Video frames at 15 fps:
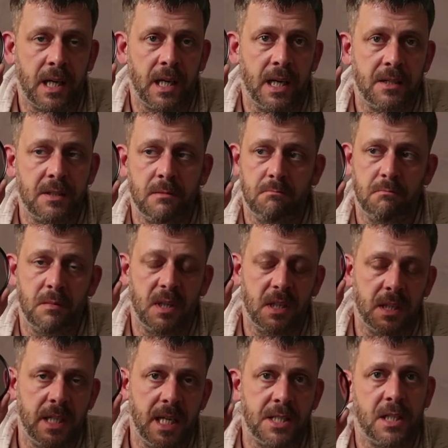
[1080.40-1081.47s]
of kit.
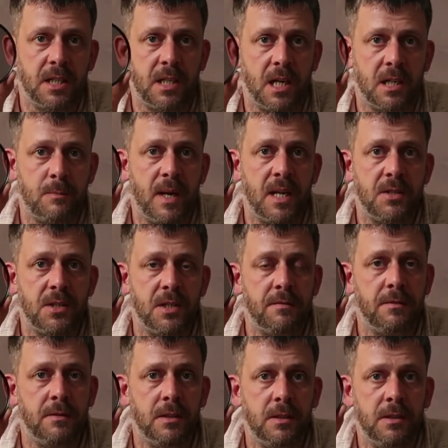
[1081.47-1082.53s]
Yes, it's
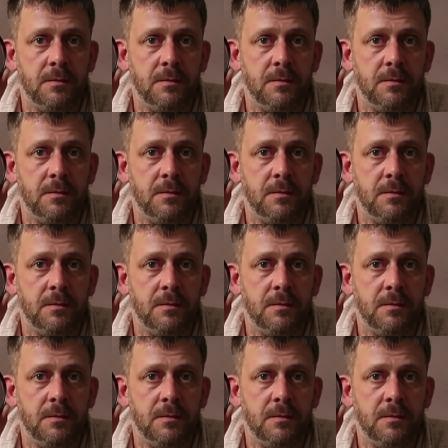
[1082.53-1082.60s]
expensive